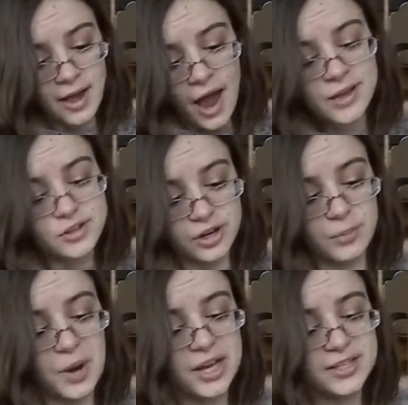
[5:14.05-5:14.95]
I took a
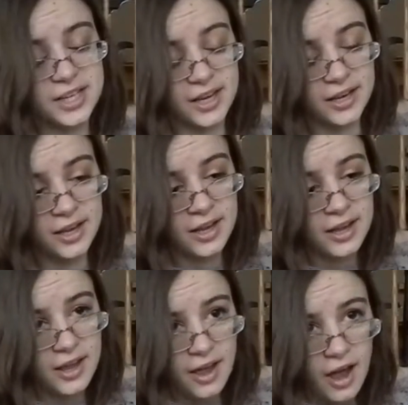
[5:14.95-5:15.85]
bite,
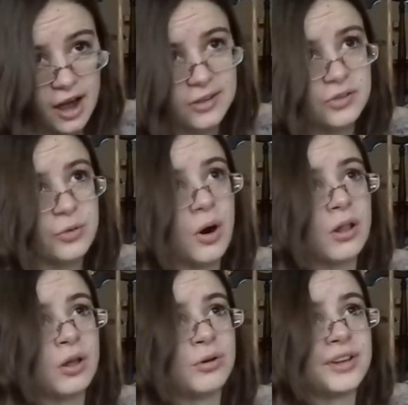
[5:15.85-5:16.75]
I
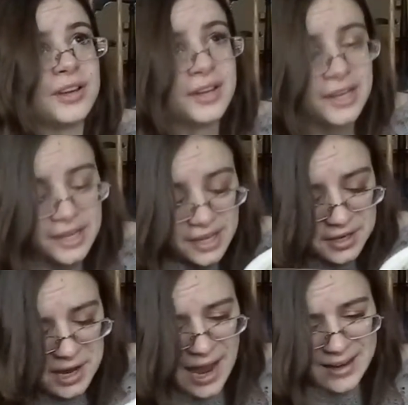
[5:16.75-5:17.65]
swallowed,
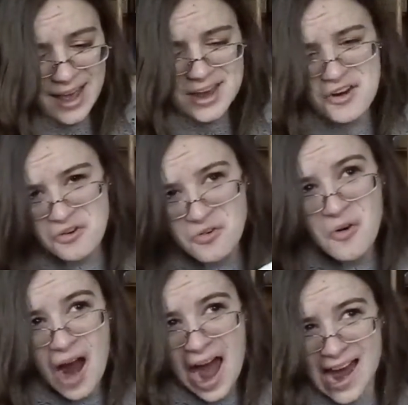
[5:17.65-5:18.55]
and I
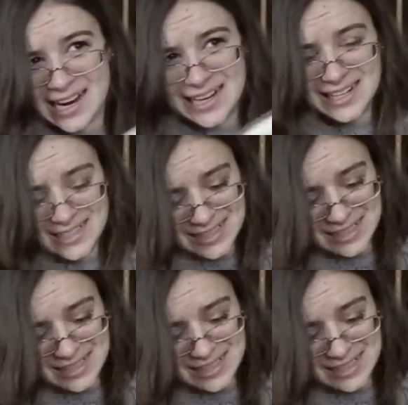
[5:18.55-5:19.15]
cried.